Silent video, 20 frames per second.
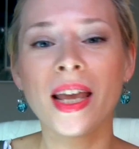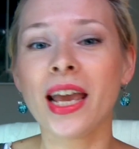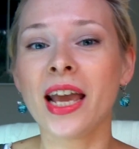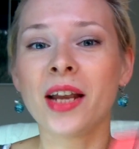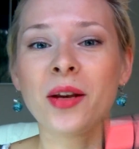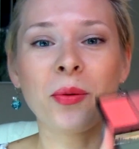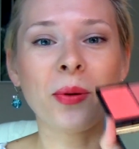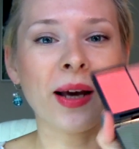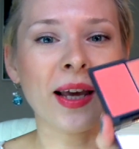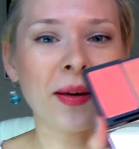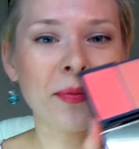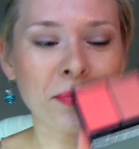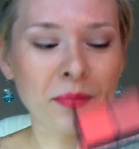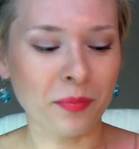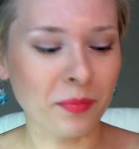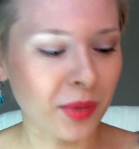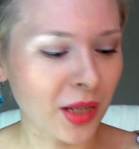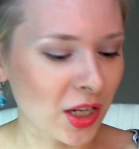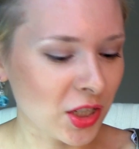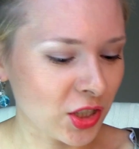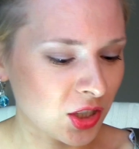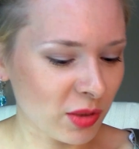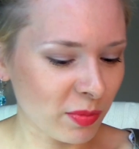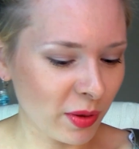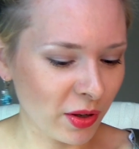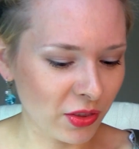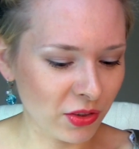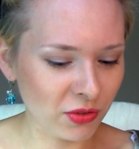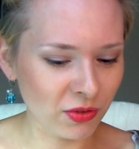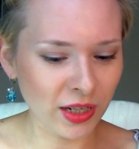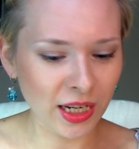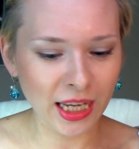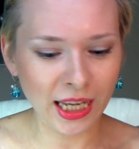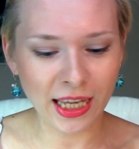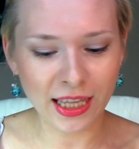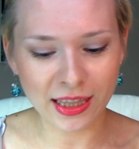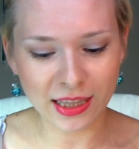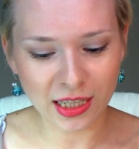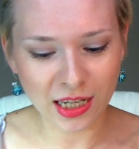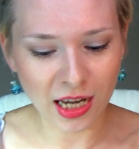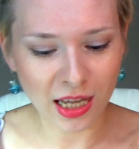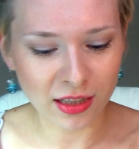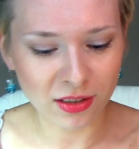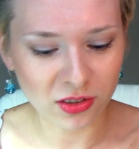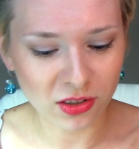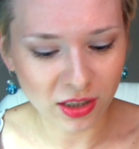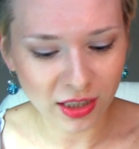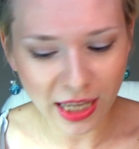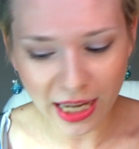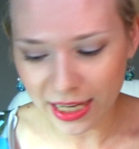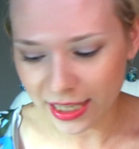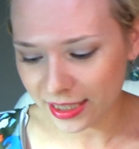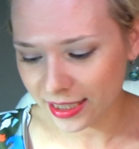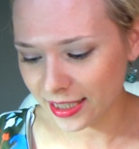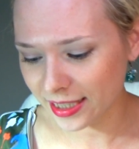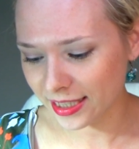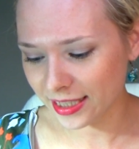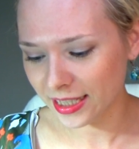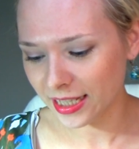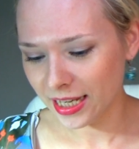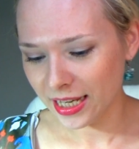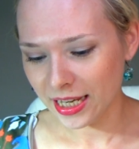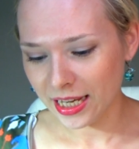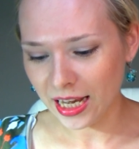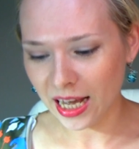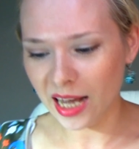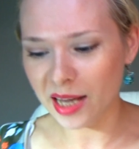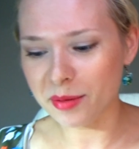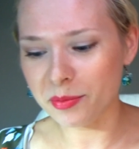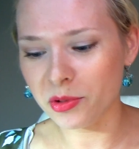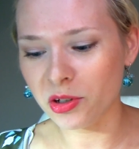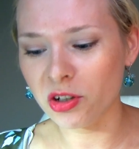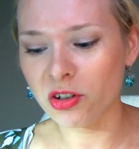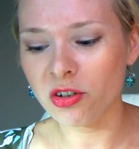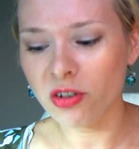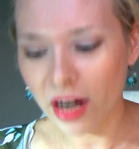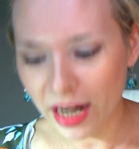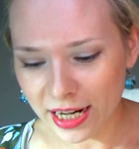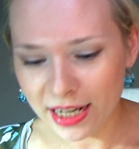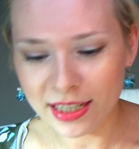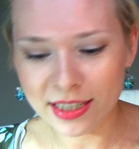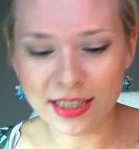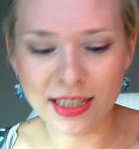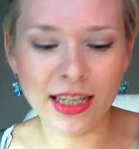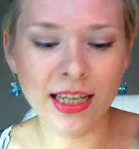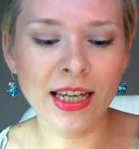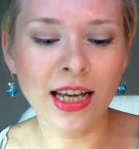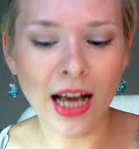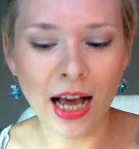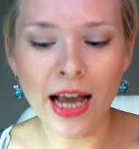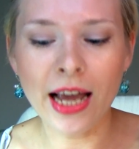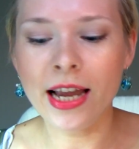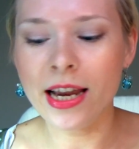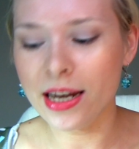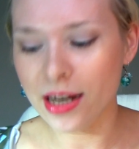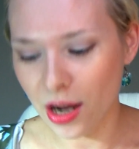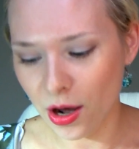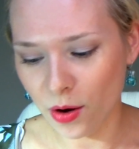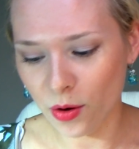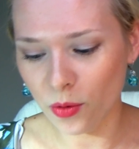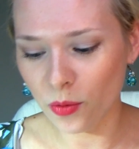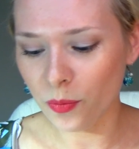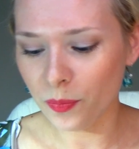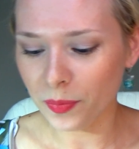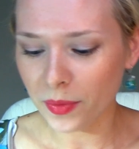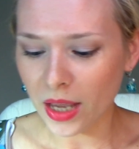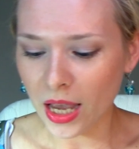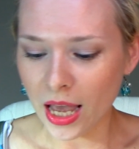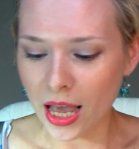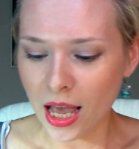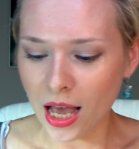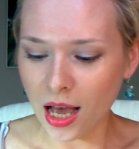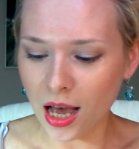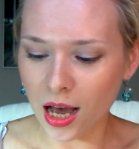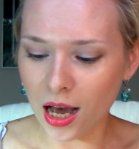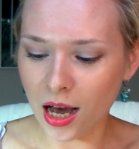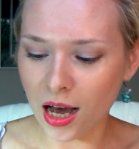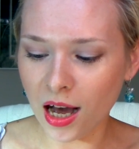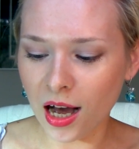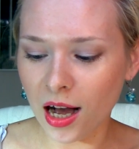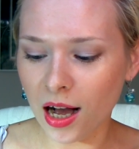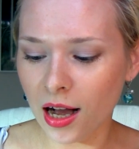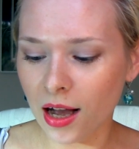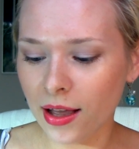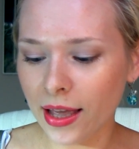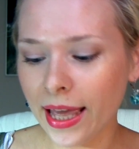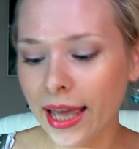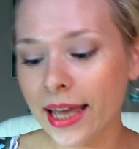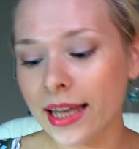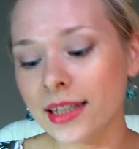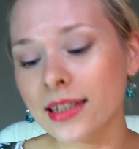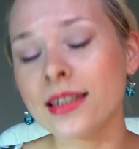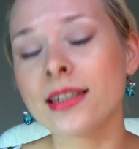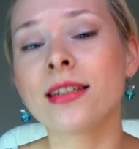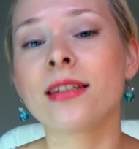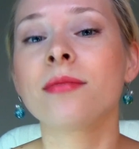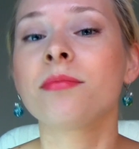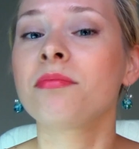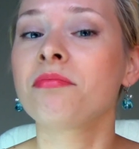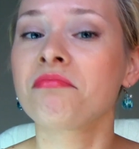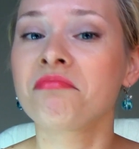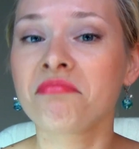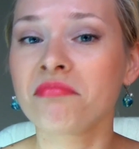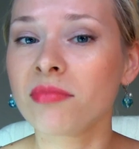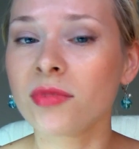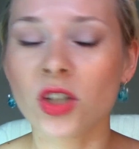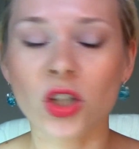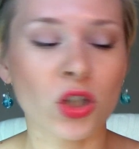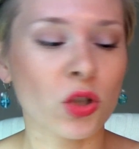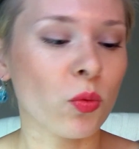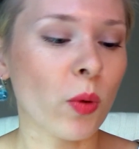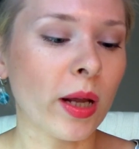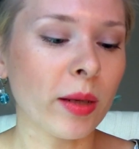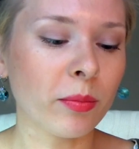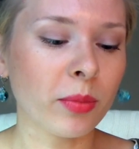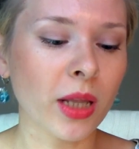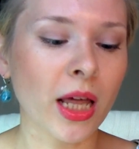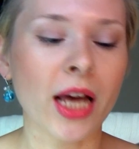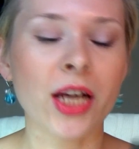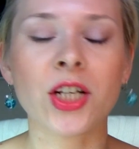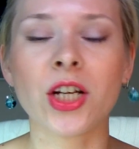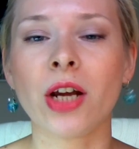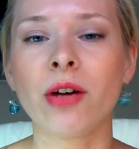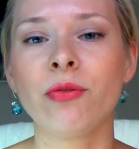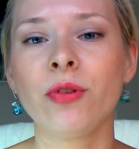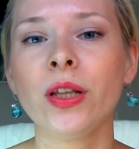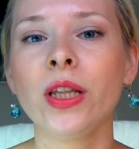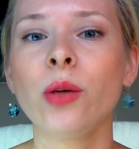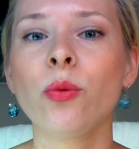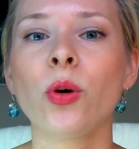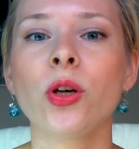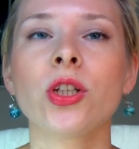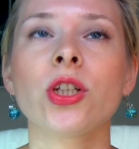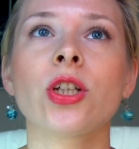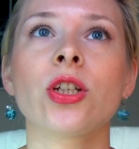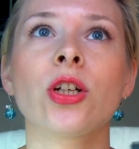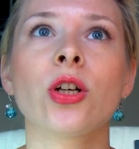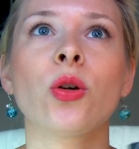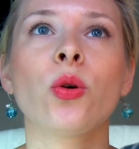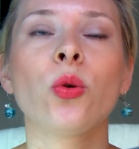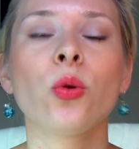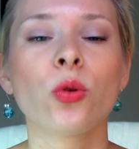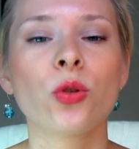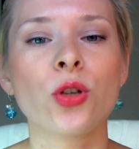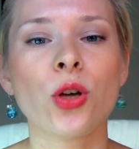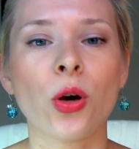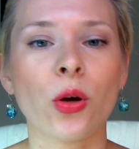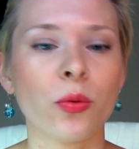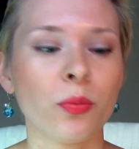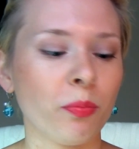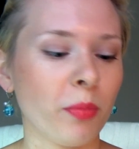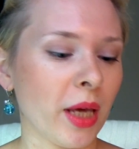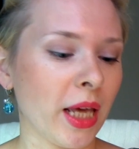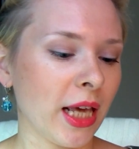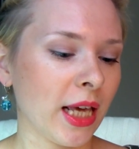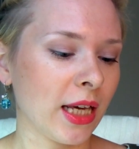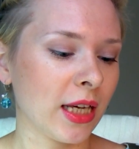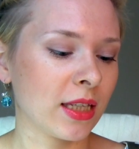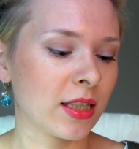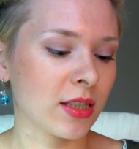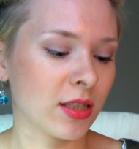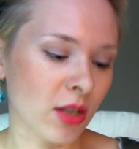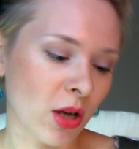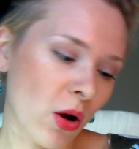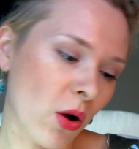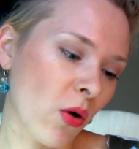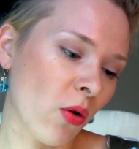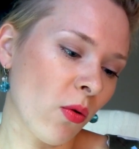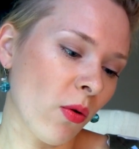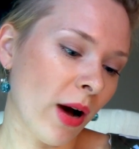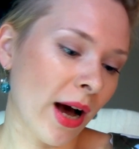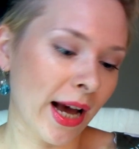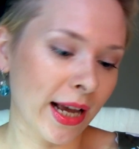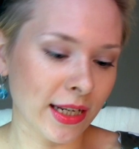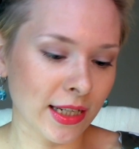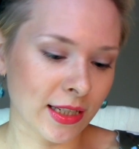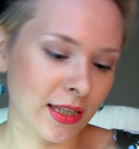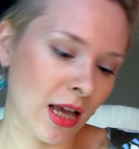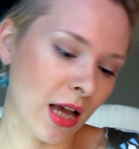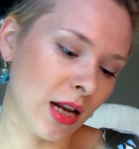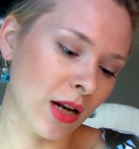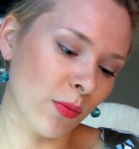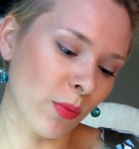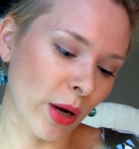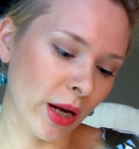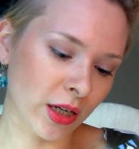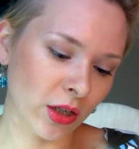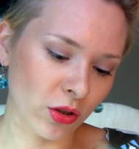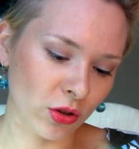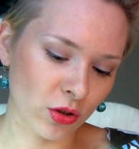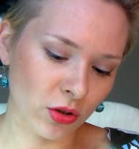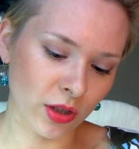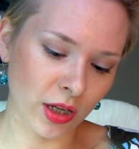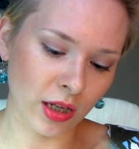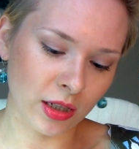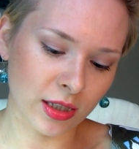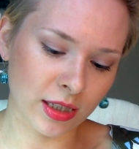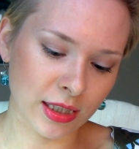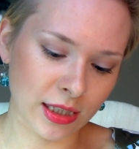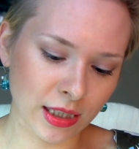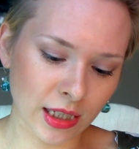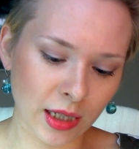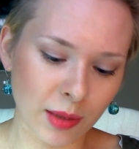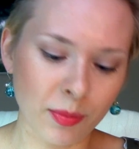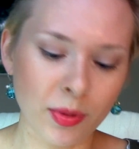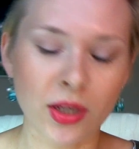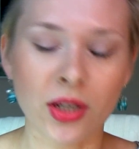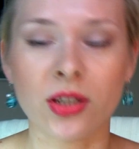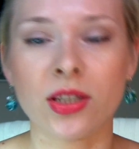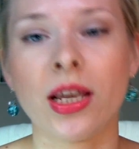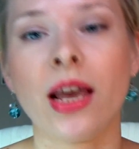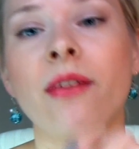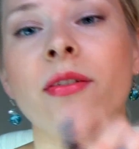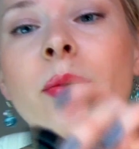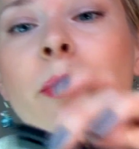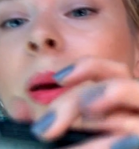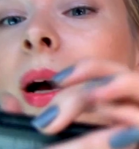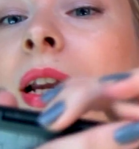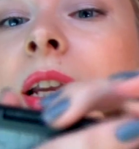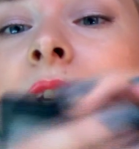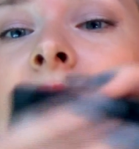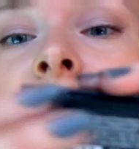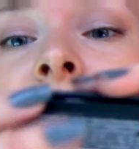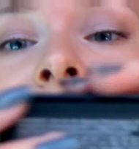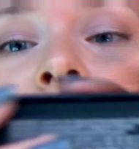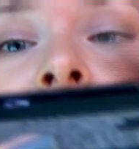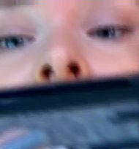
Anyway, blushes by 3 in the color Lace. I'm crazy, I know. And just one blush. I really wanted a cool tone pink, so I decided why not to get Sleek, because everybody is